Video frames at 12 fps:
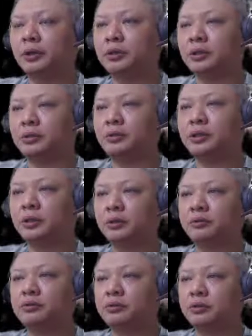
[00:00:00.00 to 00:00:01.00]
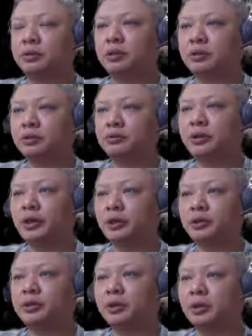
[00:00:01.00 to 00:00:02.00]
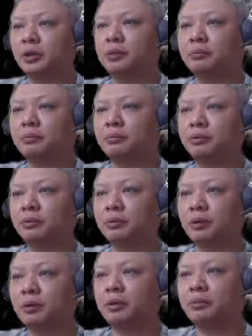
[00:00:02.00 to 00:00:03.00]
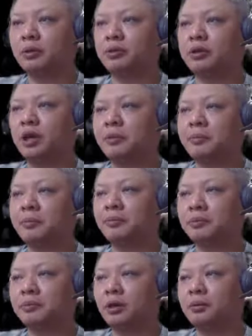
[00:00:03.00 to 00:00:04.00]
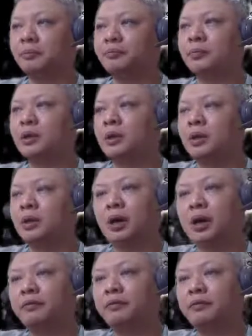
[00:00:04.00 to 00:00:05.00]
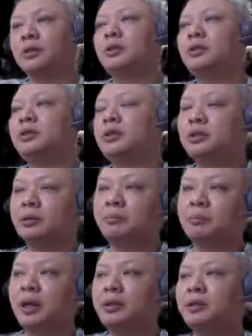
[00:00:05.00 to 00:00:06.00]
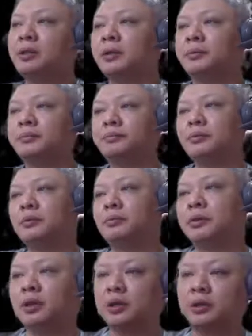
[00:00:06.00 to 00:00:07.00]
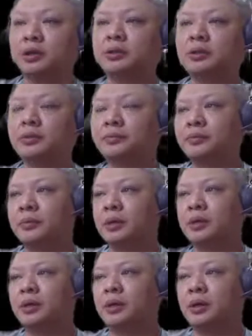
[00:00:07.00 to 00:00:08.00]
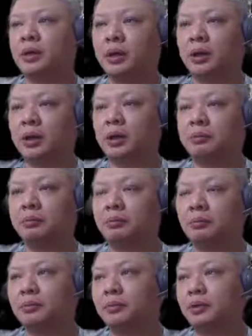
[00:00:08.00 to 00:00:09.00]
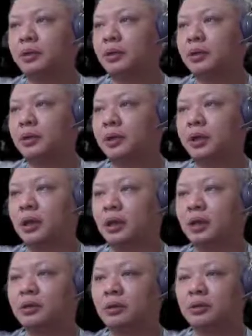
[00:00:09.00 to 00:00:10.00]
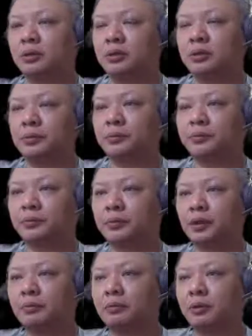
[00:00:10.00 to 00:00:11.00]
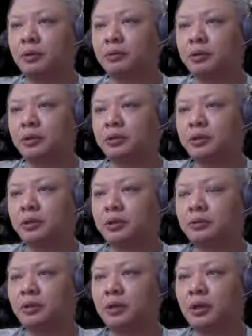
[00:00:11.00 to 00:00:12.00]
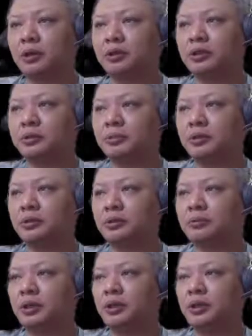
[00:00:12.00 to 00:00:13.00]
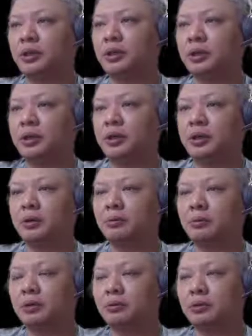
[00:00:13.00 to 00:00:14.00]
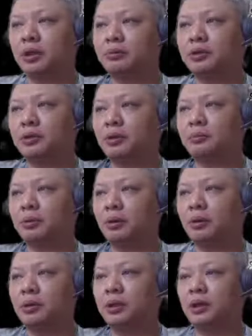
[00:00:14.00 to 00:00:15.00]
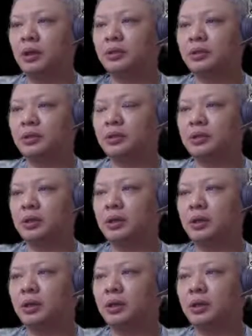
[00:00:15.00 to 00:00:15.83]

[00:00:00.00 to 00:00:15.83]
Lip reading: series of trades, black would be able to come out on top. However, this is a blunder because okay, let's continue. Red will continue with r6 minus 3. Black will capture the pawn as